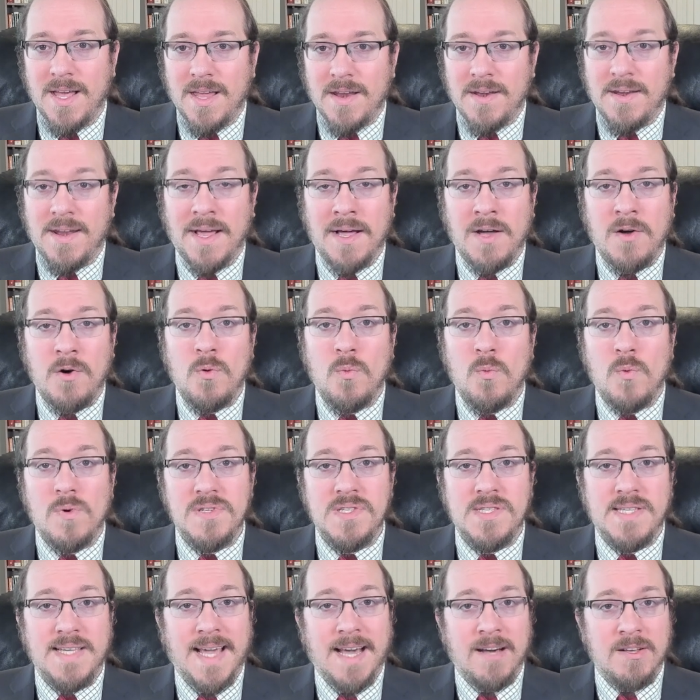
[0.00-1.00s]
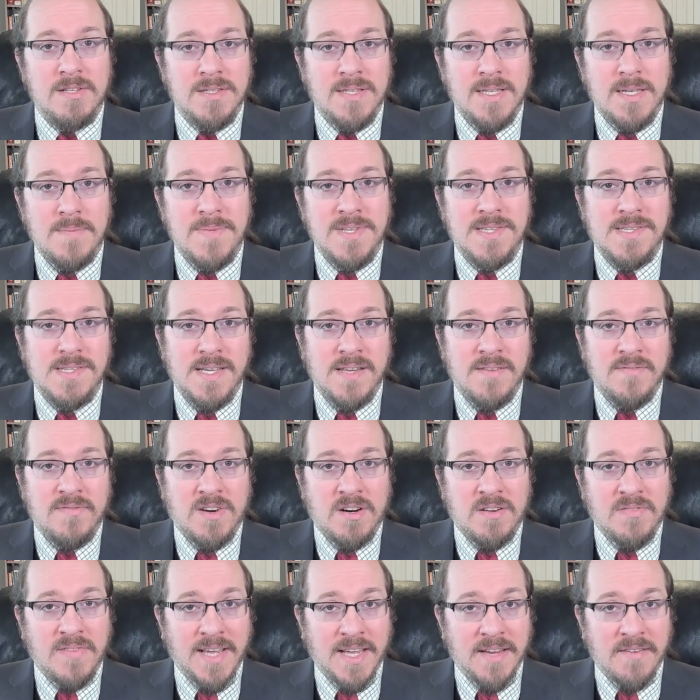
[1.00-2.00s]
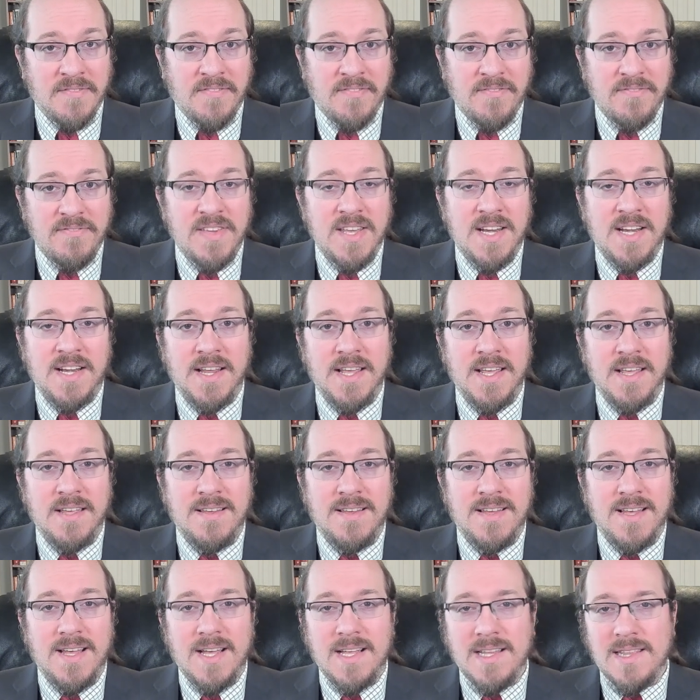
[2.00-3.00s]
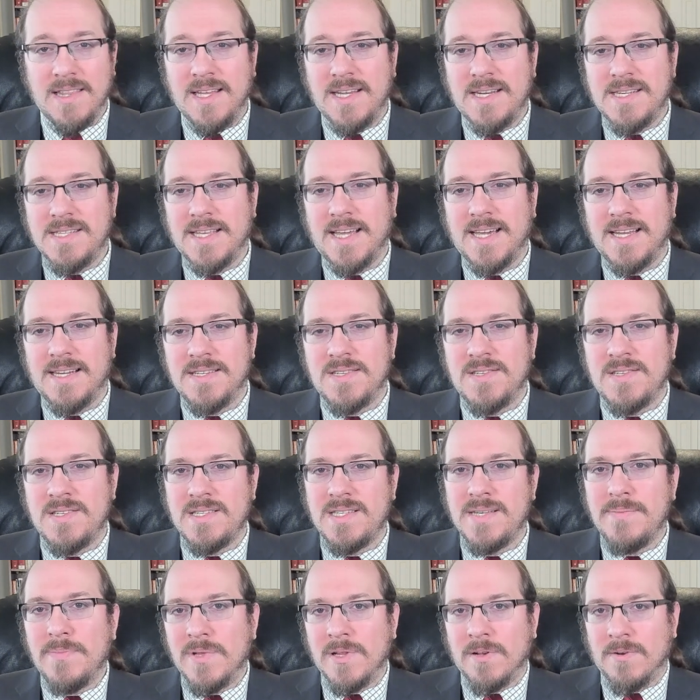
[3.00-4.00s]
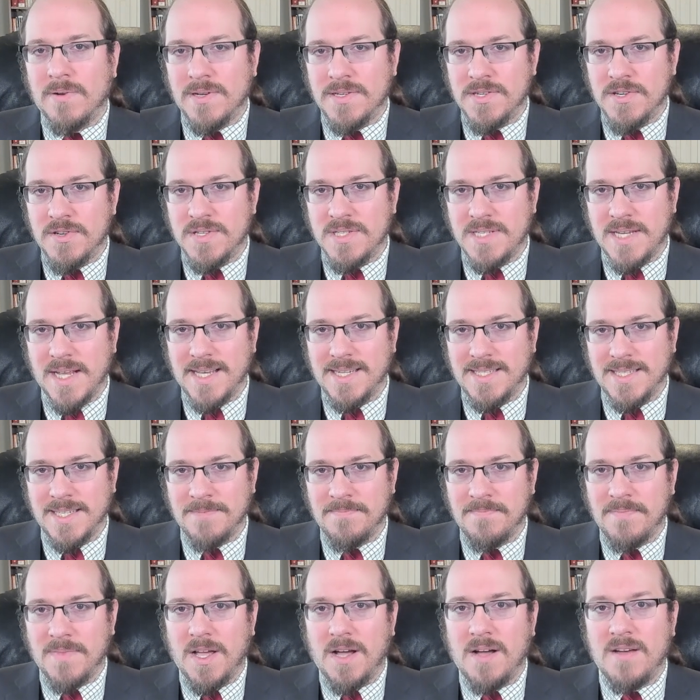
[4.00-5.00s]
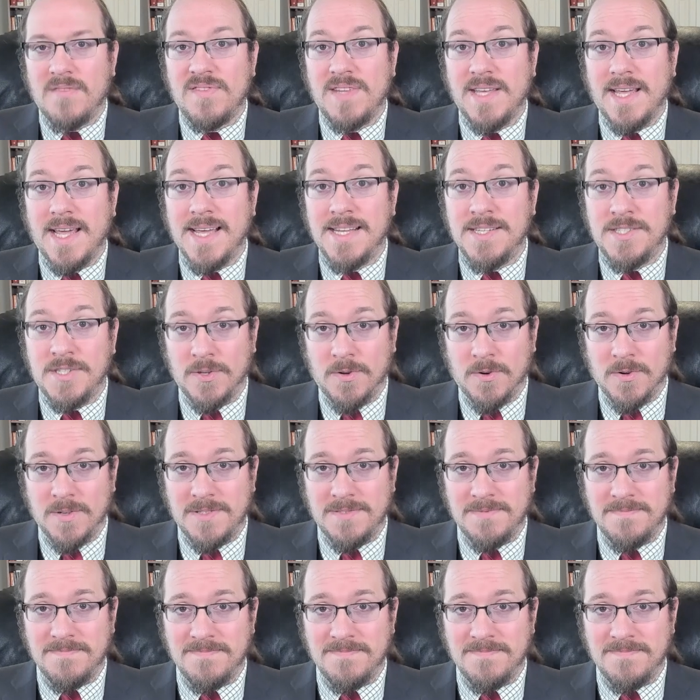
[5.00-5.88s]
Now we'll see how limits involving infinity let us get a similar understanding of the integral.